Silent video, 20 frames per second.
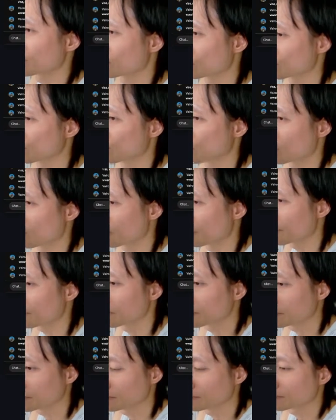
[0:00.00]
tool call.
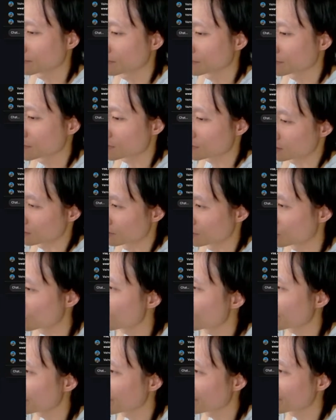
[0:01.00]
So I'm
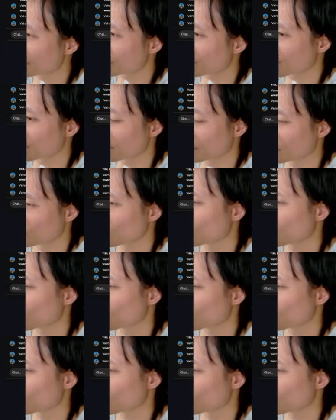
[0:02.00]
assuming here it's going to be a tool